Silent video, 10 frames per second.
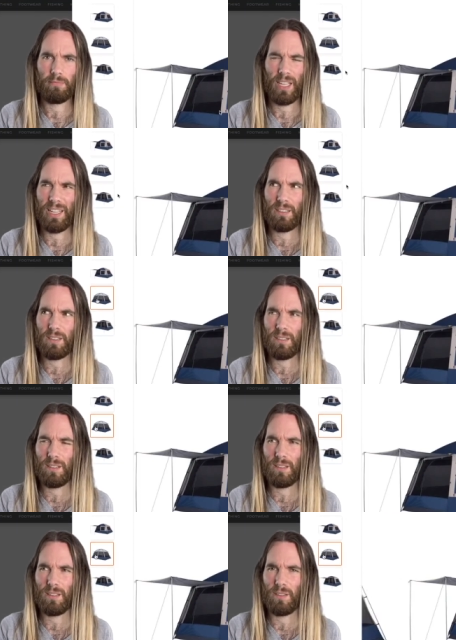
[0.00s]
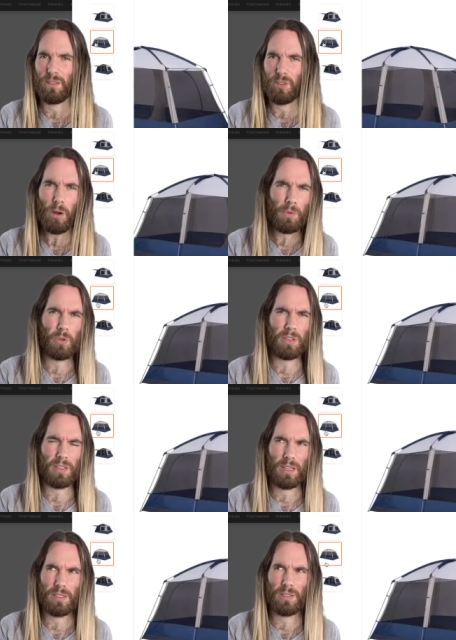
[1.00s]
And Tom Nook
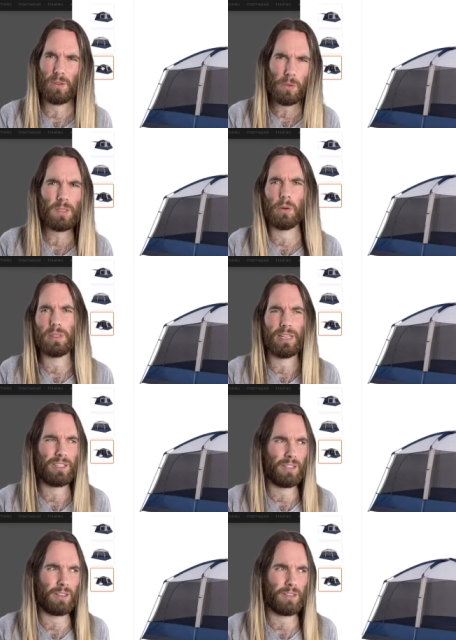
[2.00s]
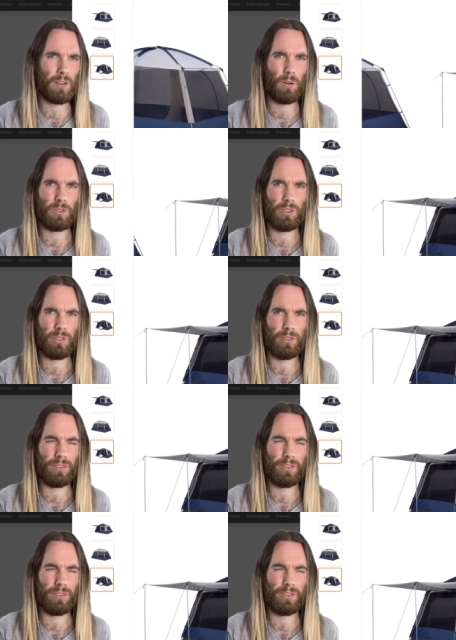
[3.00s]
has also essentially sold you